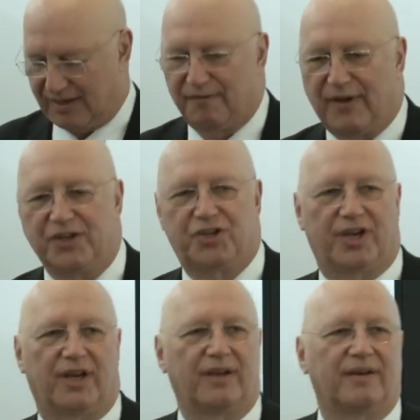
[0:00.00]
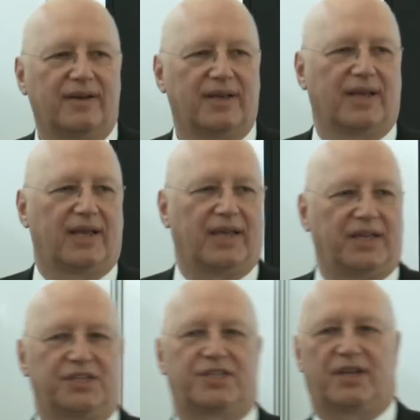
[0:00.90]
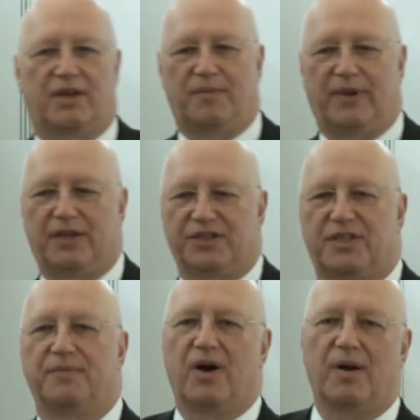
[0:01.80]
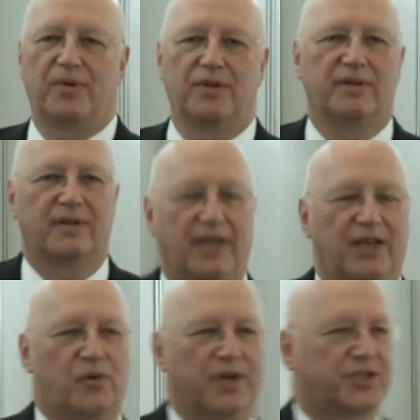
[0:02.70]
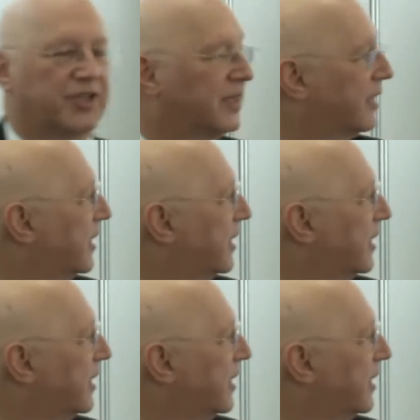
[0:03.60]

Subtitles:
venture is because the marble in question